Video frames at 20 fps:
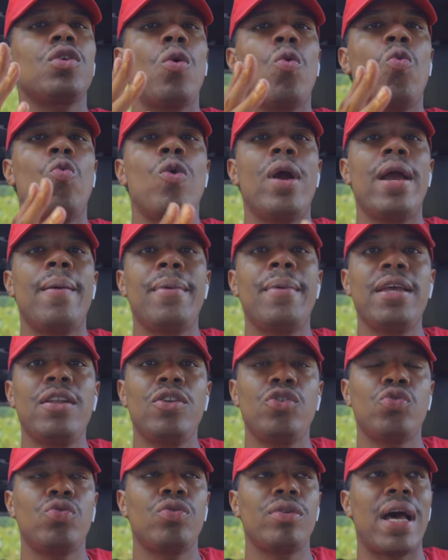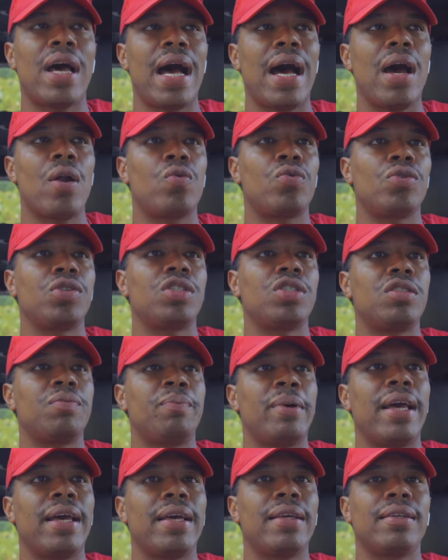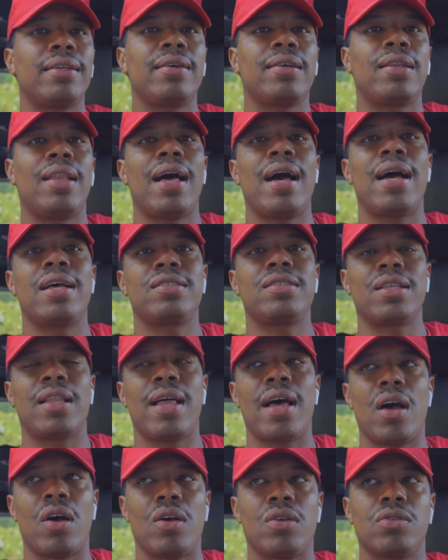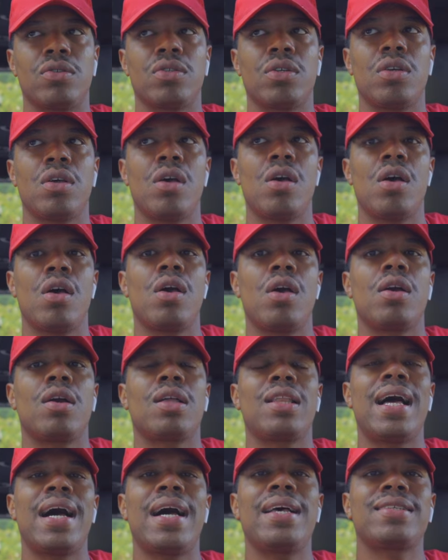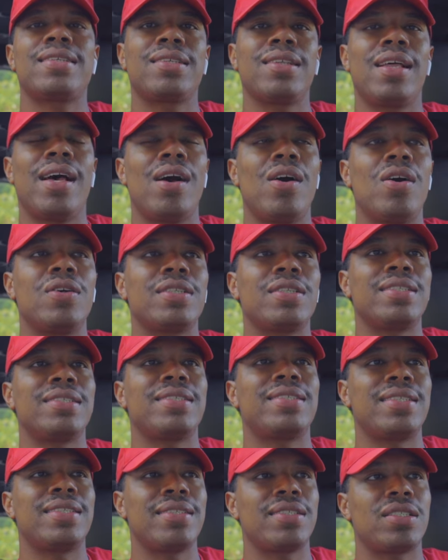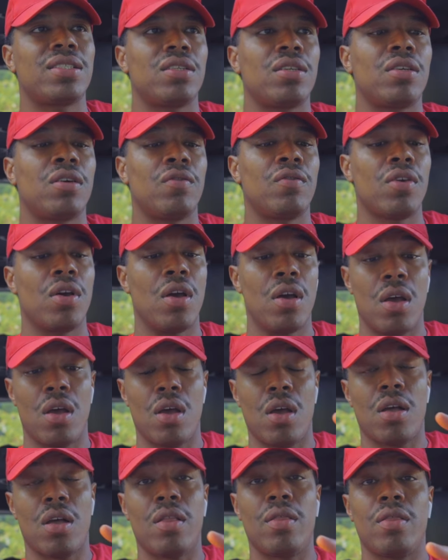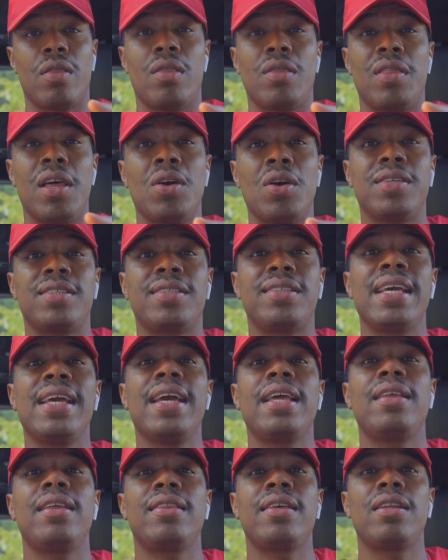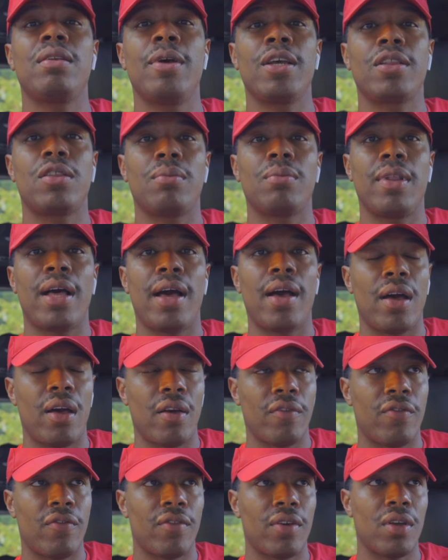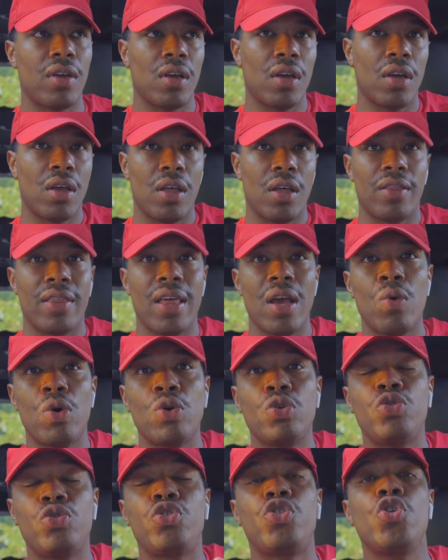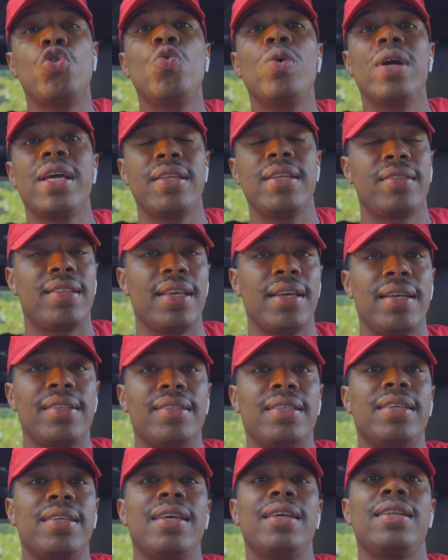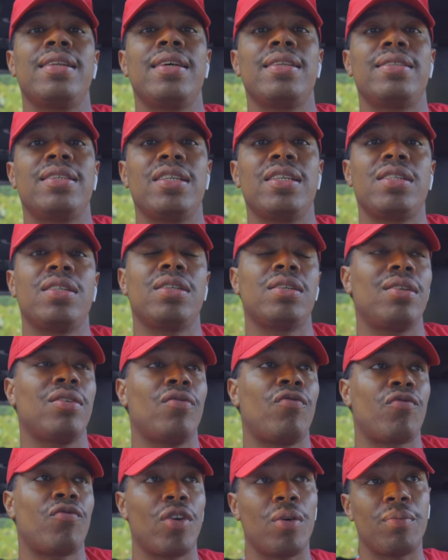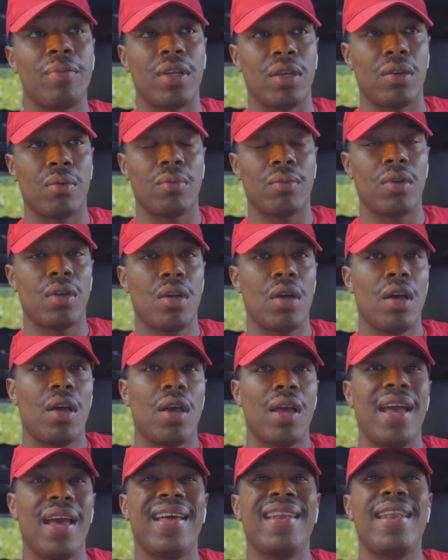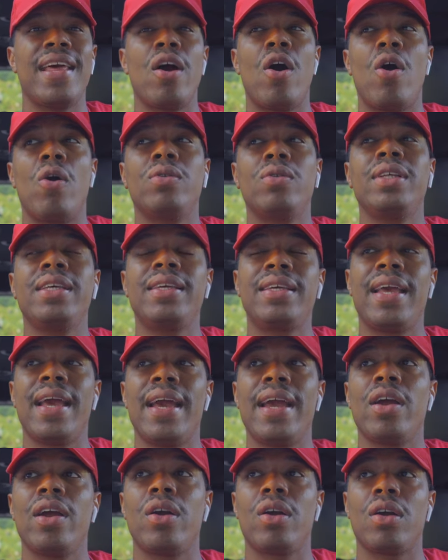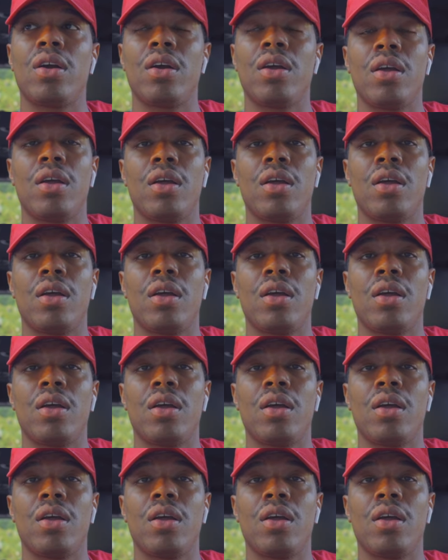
women do not respect class clowns. Class clowns in the sense of They'll say anything to make them laugh. They will do anything to get the attention from them. And they only care